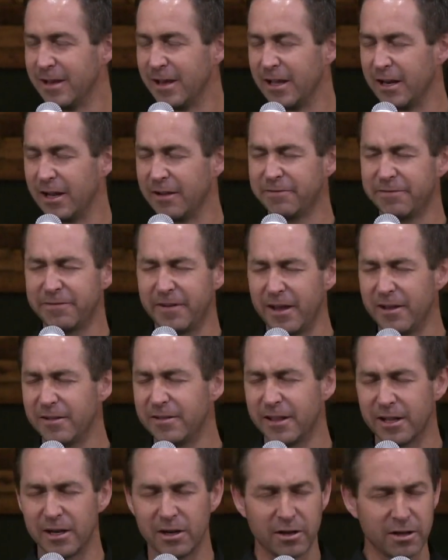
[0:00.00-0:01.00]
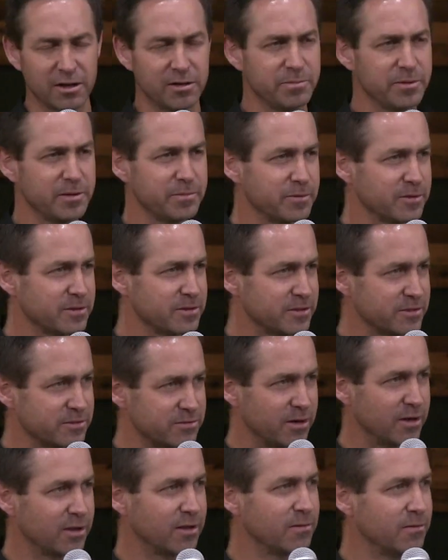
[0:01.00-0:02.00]
And I've found that a lot of people
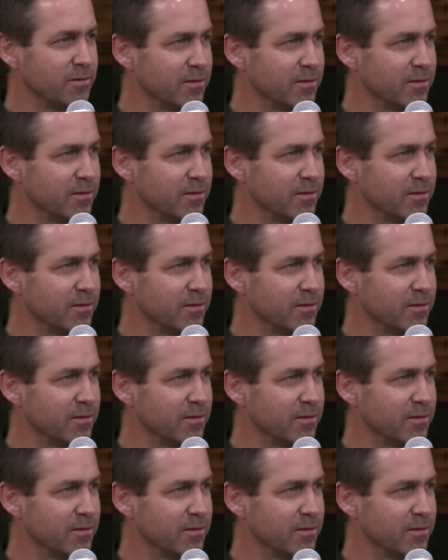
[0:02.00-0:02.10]
struggle